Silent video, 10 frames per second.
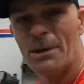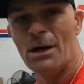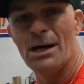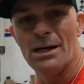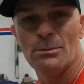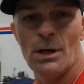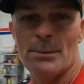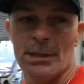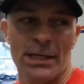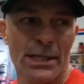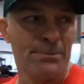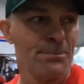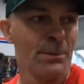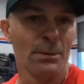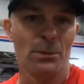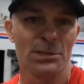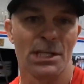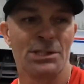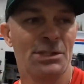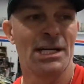All right, I'm rambling again. I'm gonna
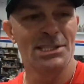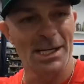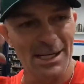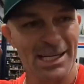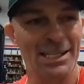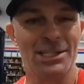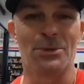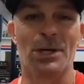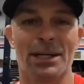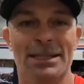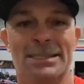set you guys down. I gotta get to work.